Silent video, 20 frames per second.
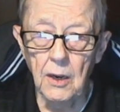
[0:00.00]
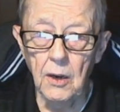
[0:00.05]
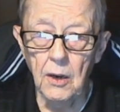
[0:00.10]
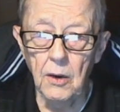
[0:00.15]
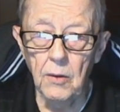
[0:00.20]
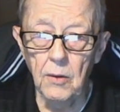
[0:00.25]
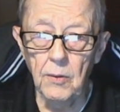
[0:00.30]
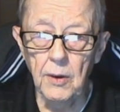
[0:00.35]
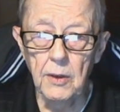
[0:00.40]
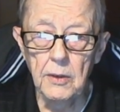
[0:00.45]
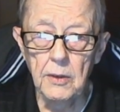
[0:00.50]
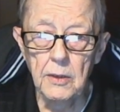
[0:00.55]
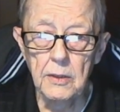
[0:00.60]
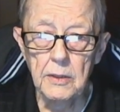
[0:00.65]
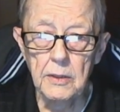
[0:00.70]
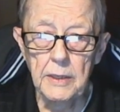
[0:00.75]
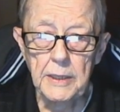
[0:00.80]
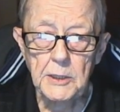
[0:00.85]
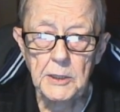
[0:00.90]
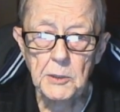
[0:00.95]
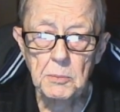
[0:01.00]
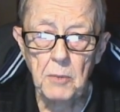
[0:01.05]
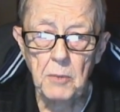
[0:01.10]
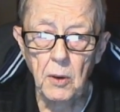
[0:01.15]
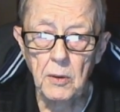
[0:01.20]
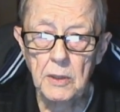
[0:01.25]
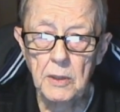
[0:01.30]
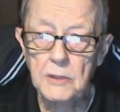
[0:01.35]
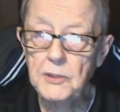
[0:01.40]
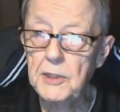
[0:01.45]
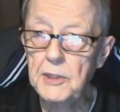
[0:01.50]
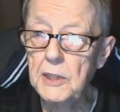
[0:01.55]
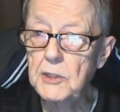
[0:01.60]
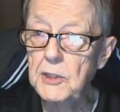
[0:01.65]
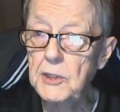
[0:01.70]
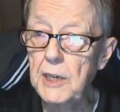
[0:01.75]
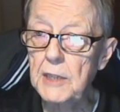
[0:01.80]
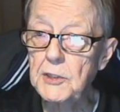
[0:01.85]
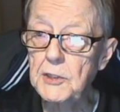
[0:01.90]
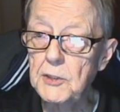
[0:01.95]
Well, Lee Smolin
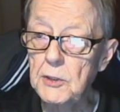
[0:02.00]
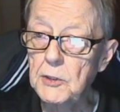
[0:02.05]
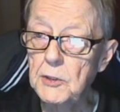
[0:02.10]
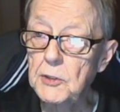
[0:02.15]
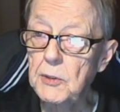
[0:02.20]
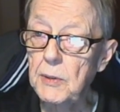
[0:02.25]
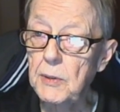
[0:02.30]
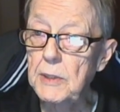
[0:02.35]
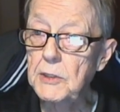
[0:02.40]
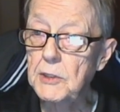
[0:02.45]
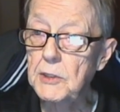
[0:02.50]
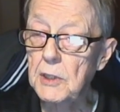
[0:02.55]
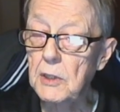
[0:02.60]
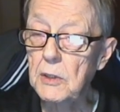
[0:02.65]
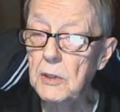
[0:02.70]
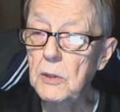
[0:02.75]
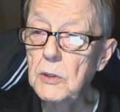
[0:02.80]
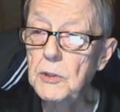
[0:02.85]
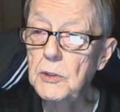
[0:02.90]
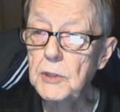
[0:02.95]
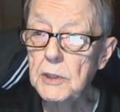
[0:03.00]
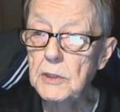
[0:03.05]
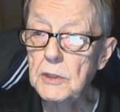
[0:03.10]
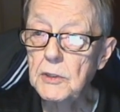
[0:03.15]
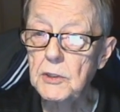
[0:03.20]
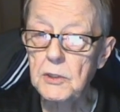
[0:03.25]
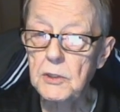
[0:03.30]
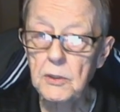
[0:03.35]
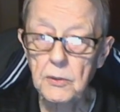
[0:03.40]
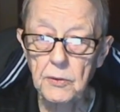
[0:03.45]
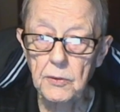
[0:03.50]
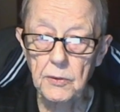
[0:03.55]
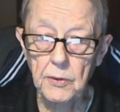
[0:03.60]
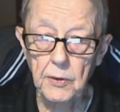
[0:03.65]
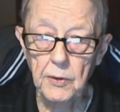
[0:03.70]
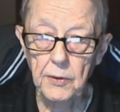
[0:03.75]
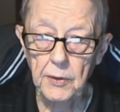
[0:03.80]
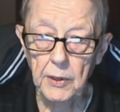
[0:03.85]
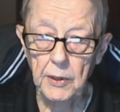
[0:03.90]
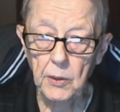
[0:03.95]
suggests there's three solutions
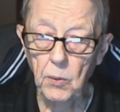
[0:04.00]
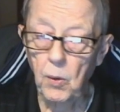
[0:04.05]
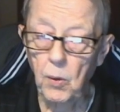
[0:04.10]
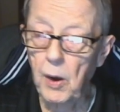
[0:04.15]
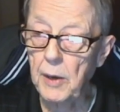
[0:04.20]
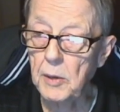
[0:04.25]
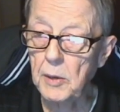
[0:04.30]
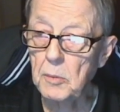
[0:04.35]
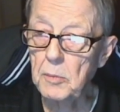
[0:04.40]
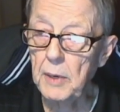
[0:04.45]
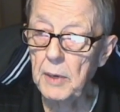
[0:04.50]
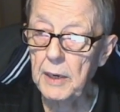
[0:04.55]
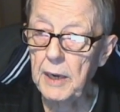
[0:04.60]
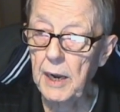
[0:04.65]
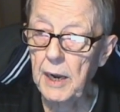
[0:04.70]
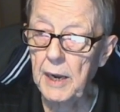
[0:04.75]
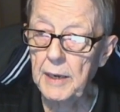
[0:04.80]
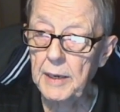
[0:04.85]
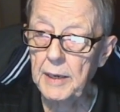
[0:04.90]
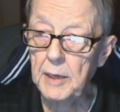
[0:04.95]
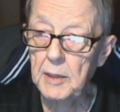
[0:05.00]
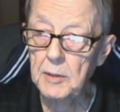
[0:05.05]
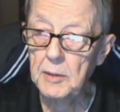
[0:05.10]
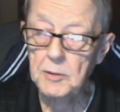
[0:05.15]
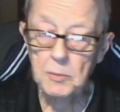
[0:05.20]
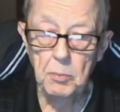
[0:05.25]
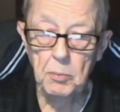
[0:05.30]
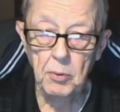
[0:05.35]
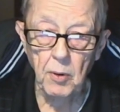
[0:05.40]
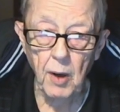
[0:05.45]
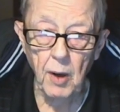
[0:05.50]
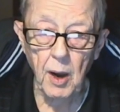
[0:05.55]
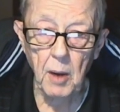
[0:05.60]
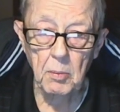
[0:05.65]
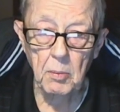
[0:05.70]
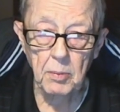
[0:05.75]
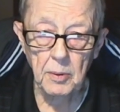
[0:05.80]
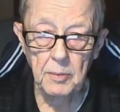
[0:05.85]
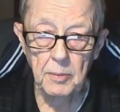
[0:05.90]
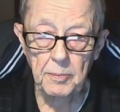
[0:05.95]
to the quantum mechanics
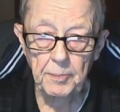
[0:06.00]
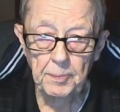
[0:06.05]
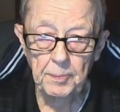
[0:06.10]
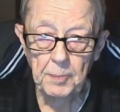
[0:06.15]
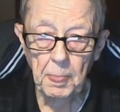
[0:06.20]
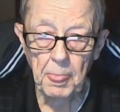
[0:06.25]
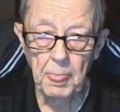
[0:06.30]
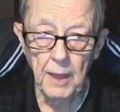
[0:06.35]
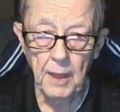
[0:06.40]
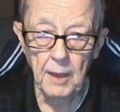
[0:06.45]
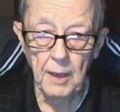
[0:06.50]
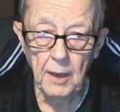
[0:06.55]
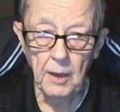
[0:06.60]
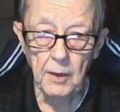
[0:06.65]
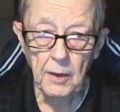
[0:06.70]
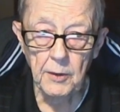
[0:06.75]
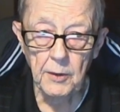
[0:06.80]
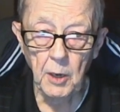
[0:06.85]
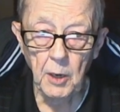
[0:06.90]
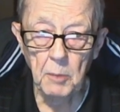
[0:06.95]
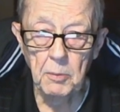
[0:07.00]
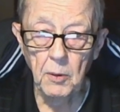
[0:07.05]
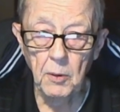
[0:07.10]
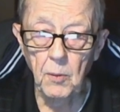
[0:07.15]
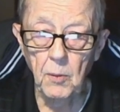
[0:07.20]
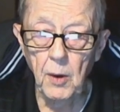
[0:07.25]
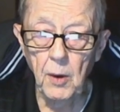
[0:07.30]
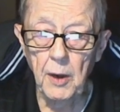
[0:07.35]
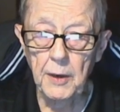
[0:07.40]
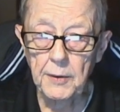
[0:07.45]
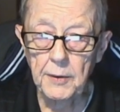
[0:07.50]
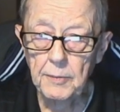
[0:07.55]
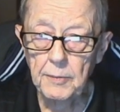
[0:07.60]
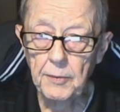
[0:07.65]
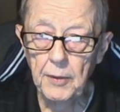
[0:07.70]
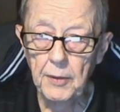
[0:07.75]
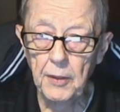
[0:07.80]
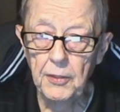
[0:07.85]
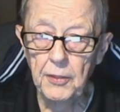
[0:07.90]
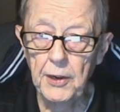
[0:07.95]
problem. Number one,
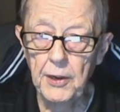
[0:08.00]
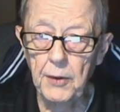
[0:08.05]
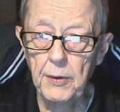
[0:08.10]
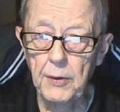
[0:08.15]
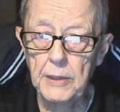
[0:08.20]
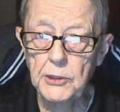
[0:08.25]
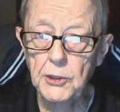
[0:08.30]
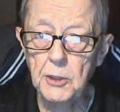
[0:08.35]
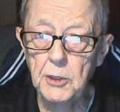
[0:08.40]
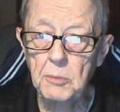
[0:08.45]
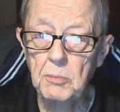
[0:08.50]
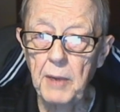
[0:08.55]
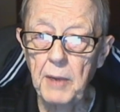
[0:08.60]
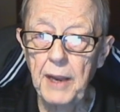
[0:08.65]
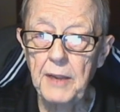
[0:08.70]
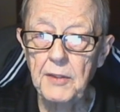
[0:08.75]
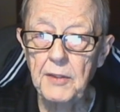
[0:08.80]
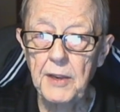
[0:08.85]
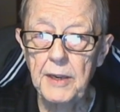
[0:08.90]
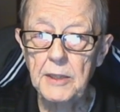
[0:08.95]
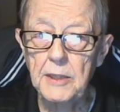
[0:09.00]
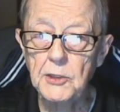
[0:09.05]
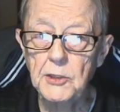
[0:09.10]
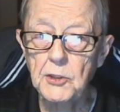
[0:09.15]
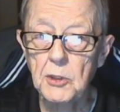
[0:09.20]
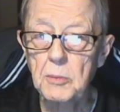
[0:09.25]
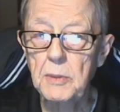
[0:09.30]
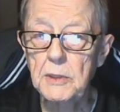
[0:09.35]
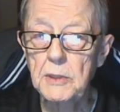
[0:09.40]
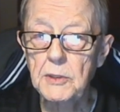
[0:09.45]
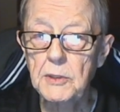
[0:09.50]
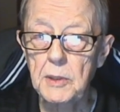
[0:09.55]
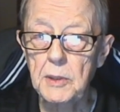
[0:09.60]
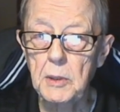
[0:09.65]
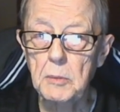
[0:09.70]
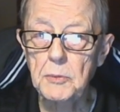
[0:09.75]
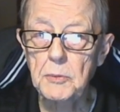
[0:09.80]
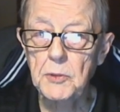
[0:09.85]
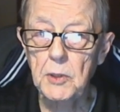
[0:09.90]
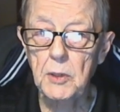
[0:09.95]
the theory should make the instruments and
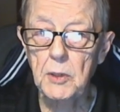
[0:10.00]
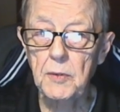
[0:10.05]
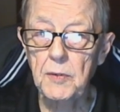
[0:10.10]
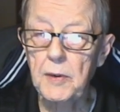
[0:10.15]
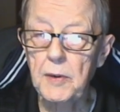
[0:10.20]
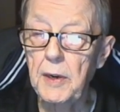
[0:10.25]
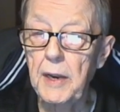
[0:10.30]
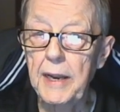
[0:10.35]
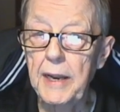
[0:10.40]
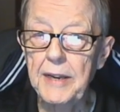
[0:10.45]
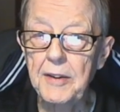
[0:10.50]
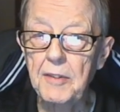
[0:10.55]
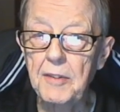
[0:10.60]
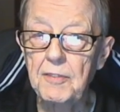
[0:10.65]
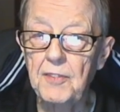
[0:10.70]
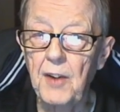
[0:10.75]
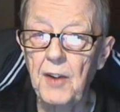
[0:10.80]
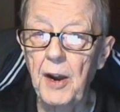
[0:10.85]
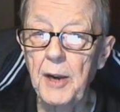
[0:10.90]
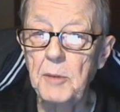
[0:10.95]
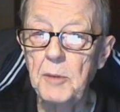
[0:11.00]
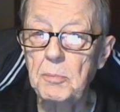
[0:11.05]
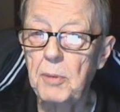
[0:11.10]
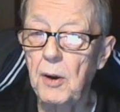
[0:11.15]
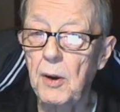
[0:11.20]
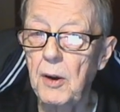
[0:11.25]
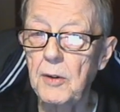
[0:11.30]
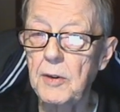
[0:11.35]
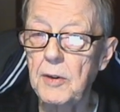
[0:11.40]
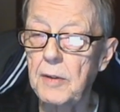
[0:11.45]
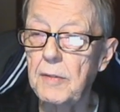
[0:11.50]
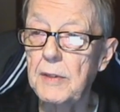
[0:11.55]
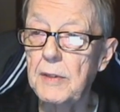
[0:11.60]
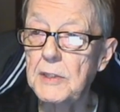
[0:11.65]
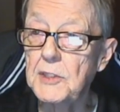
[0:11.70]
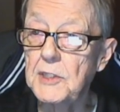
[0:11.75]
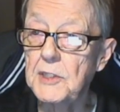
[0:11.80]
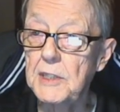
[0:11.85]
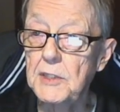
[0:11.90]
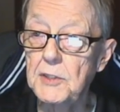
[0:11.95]
observer a defined part of the
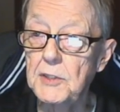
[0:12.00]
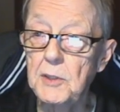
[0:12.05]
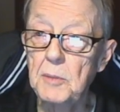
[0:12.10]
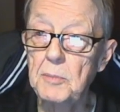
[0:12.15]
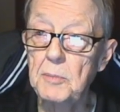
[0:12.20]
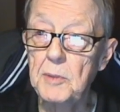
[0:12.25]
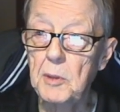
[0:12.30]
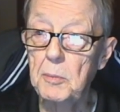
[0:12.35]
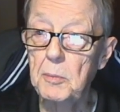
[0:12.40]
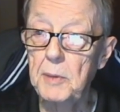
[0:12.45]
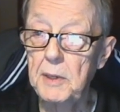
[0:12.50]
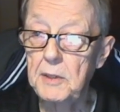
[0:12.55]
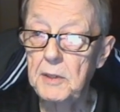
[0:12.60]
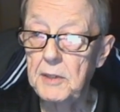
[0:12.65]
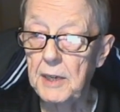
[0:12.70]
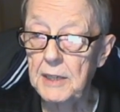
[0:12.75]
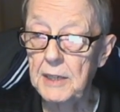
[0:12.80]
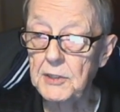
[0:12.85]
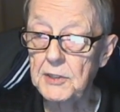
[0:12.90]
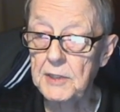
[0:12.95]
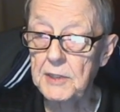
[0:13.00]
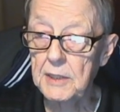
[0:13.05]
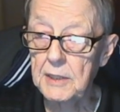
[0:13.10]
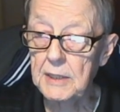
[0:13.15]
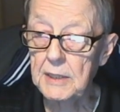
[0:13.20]
system to be tested